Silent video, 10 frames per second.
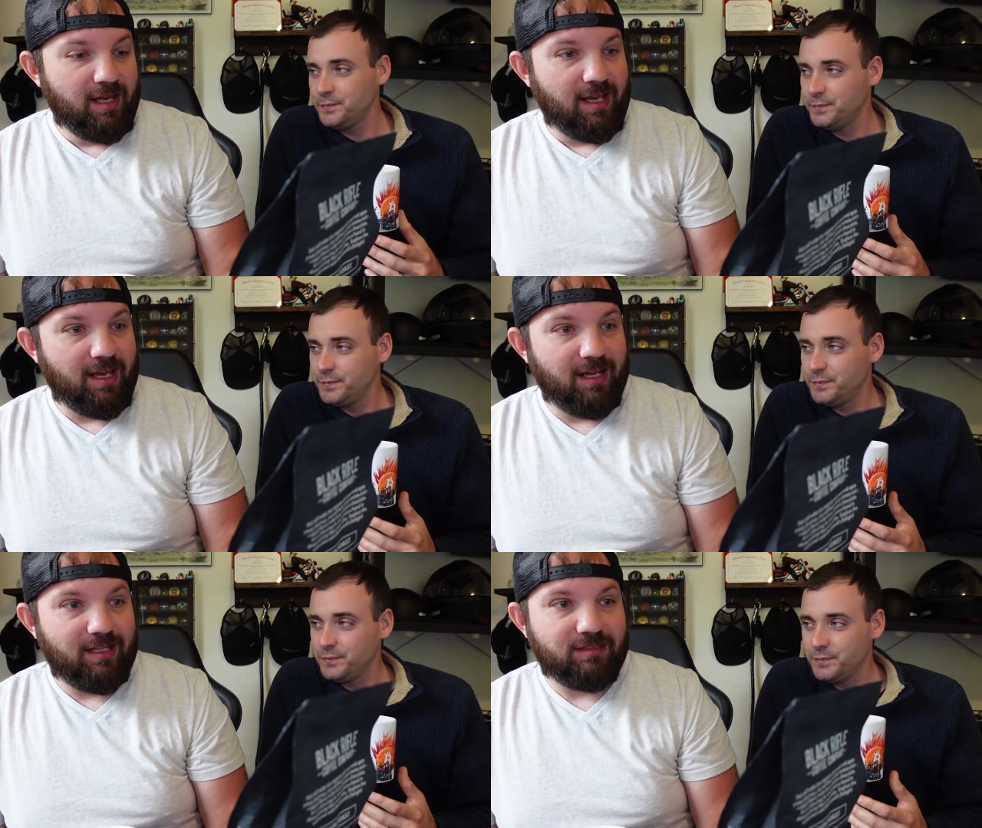
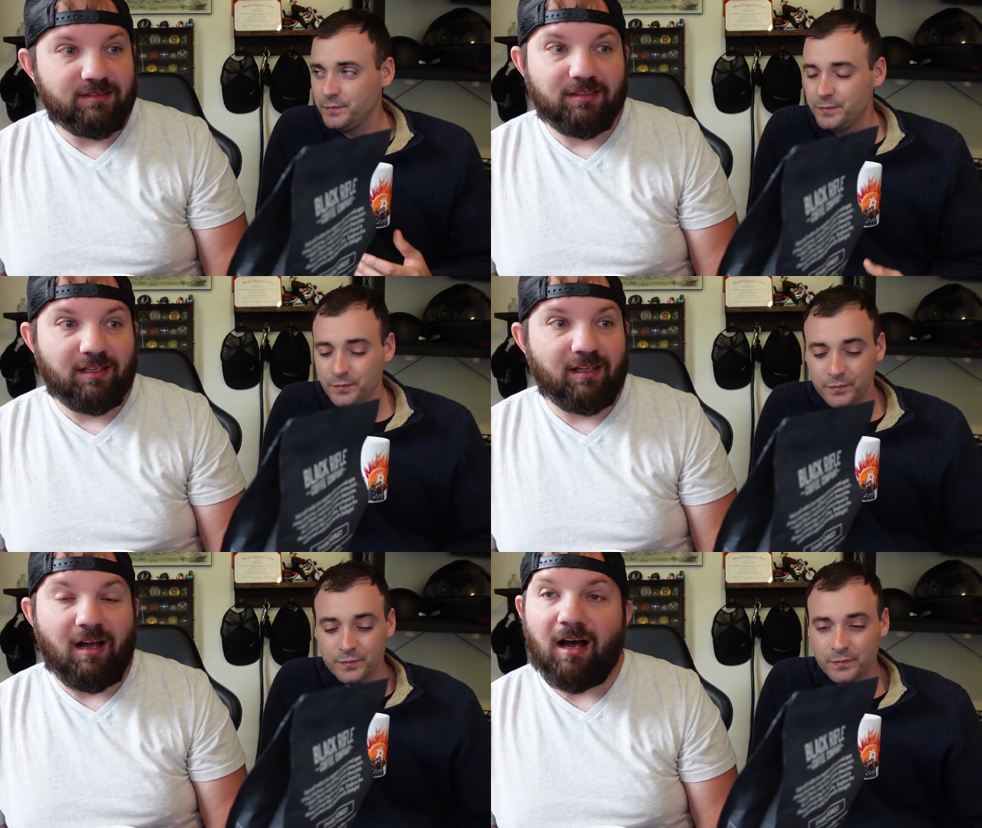Speaker 1: and it's
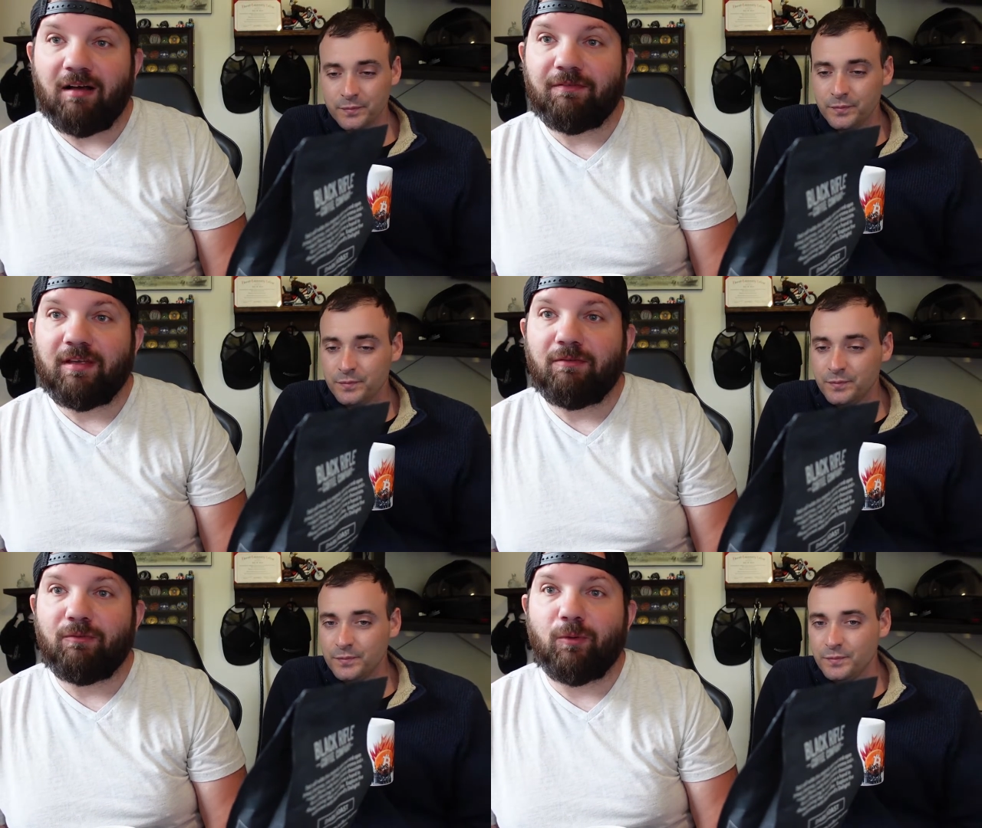
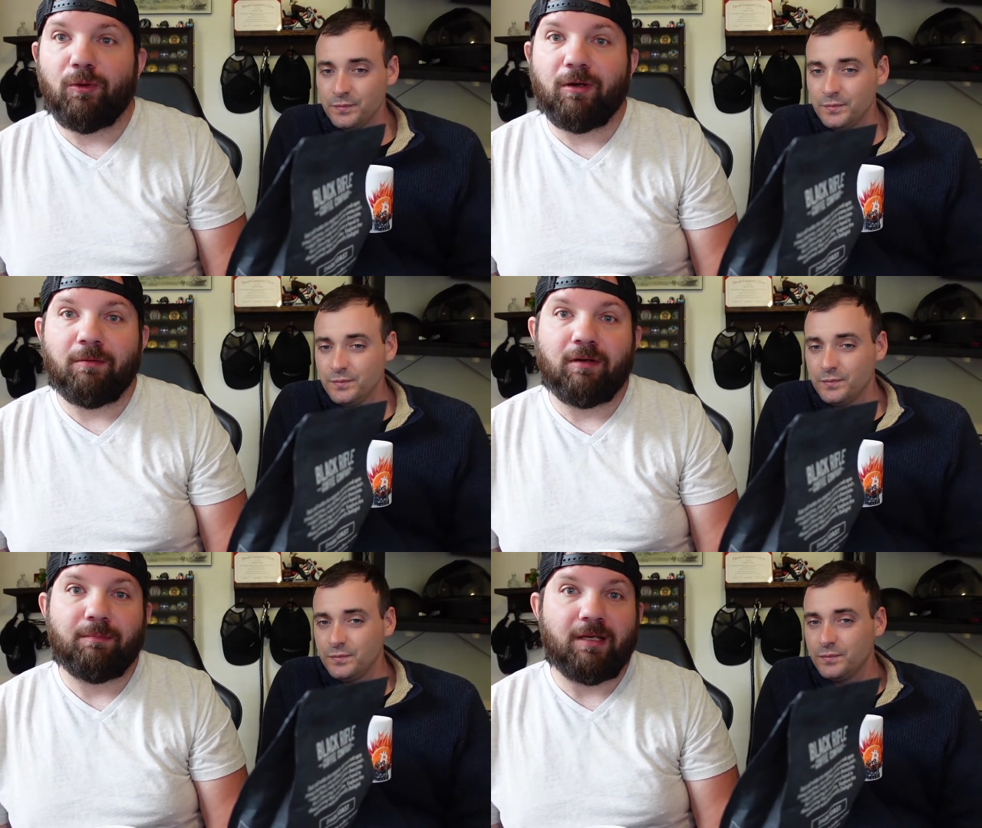coffee
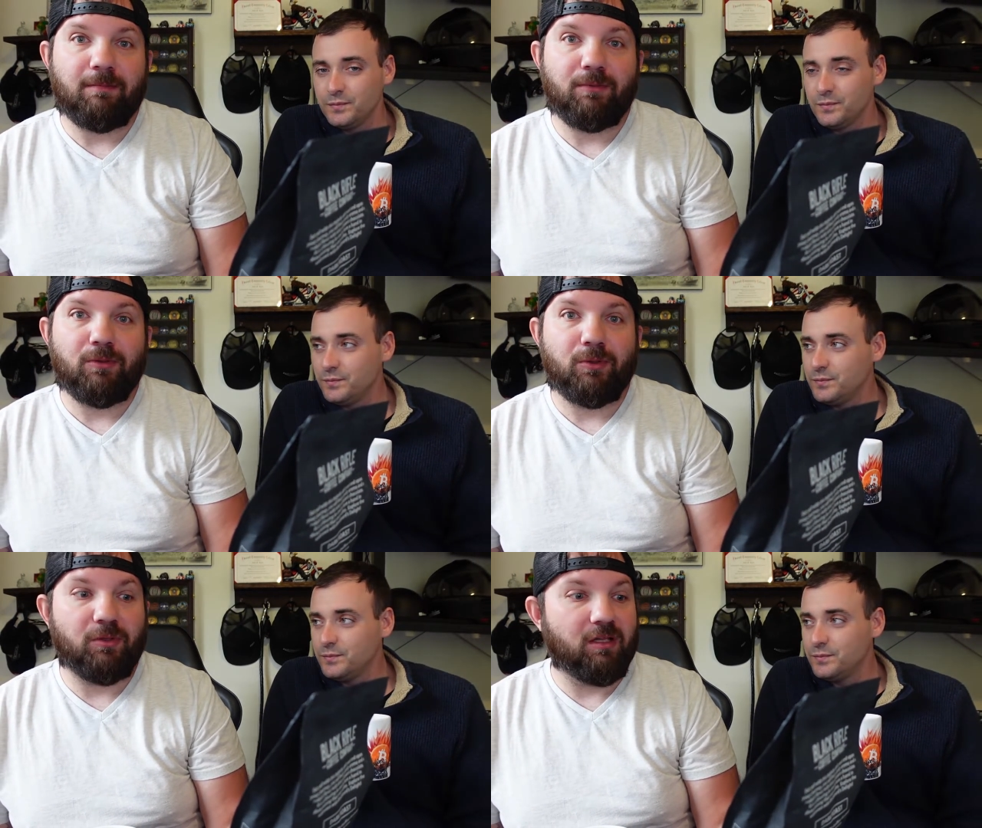for
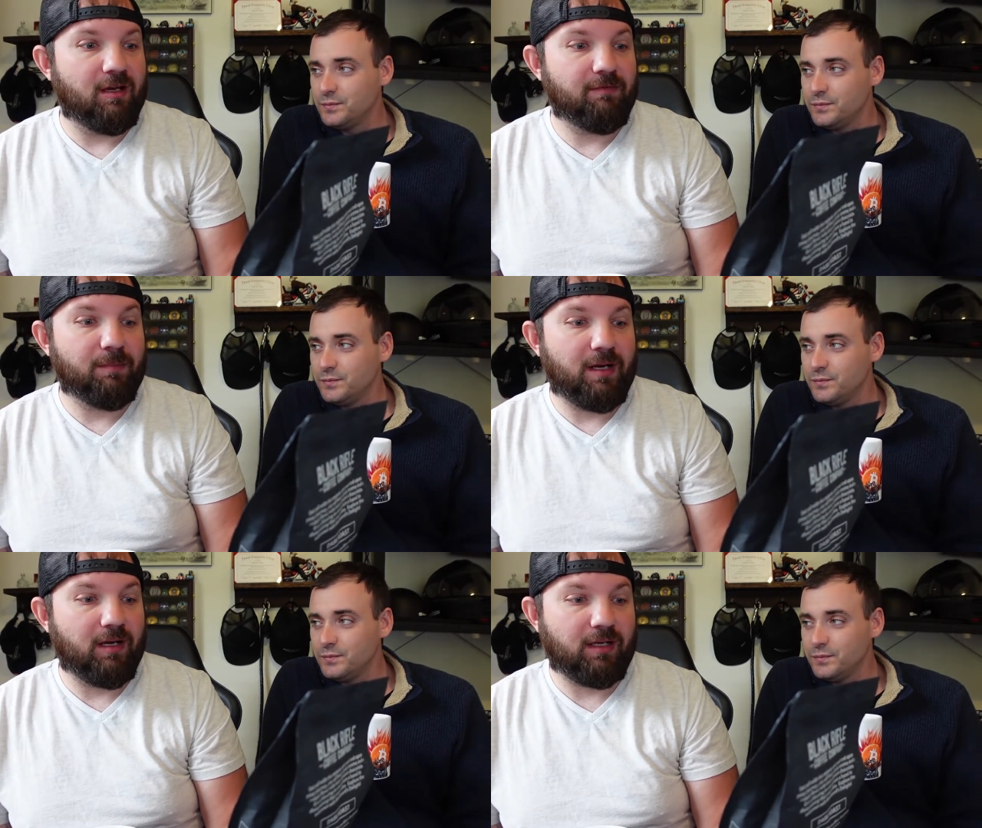people who love
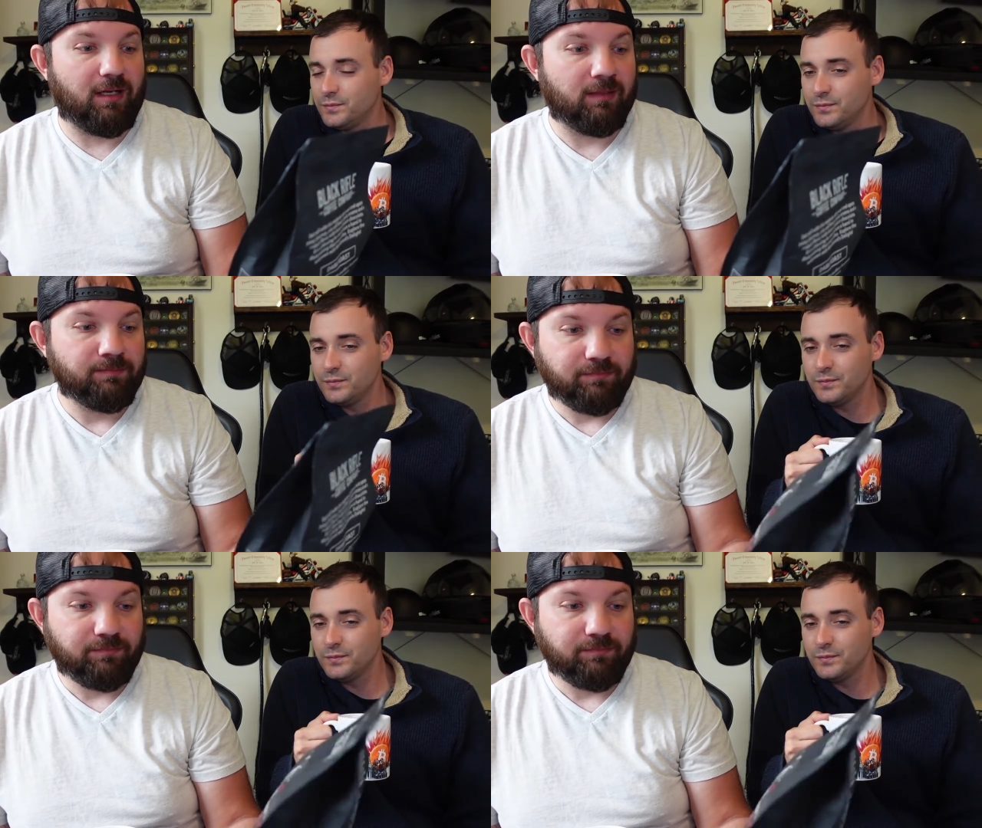America.